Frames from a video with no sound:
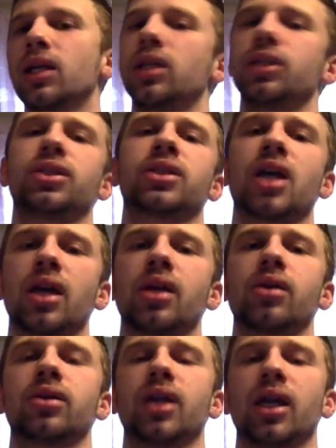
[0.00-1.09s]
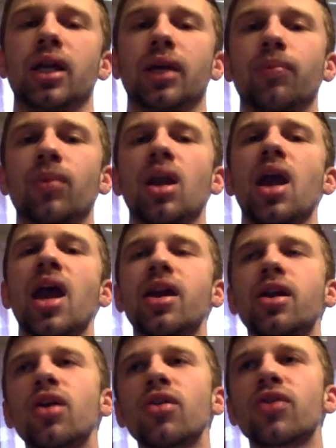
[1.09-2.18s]
just got irritating. And
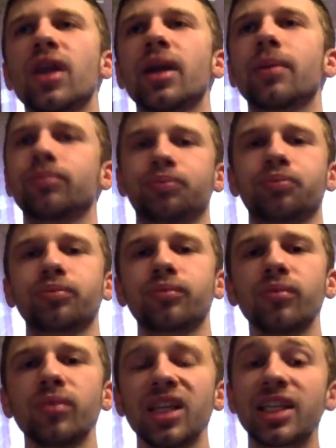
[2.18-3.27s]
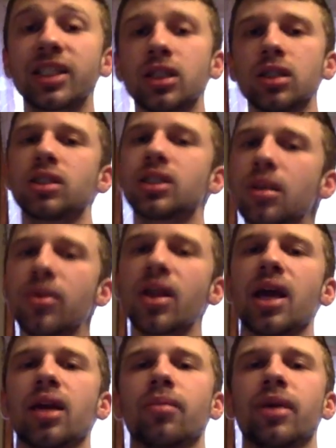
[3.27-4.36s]
another thing is some of the
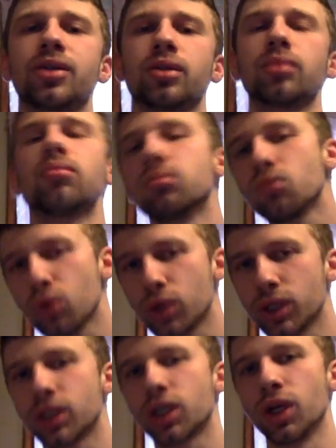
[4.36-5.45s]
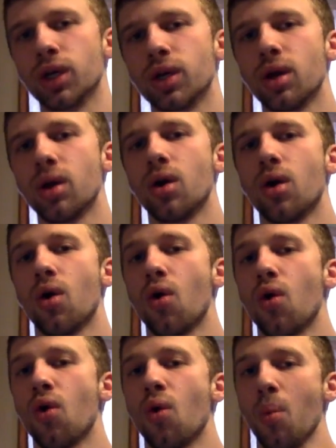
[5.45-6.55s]
animation was good,
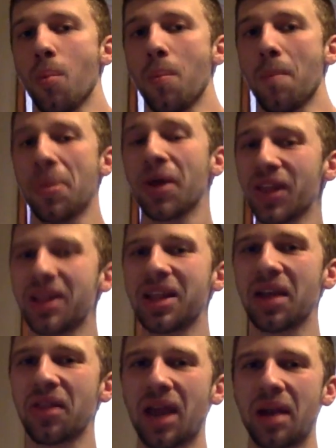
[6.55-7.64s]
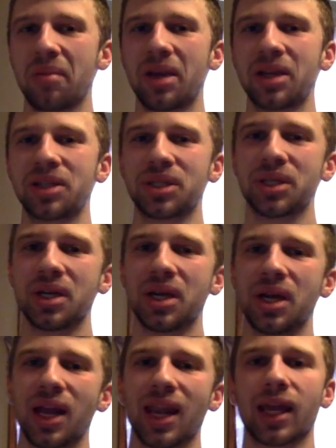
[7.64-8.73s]
but then the other animation,
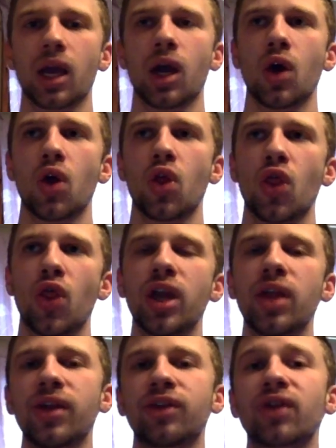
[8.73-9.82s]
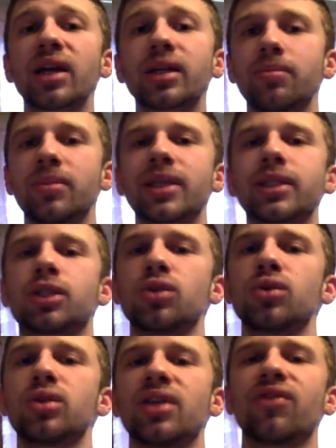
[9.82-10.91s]
they tried to mix two
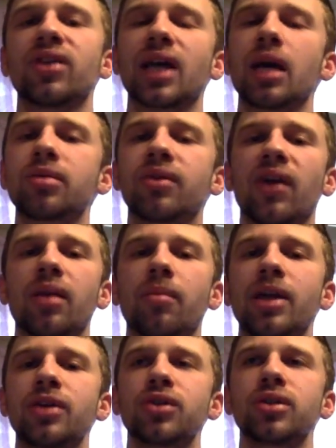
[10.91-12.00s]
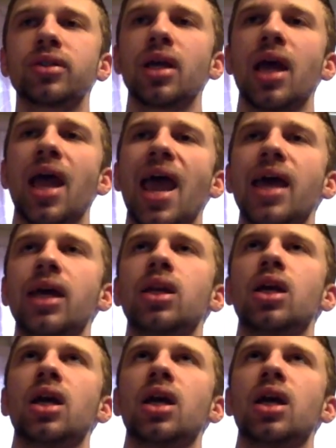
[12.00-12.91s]
different types of animations, and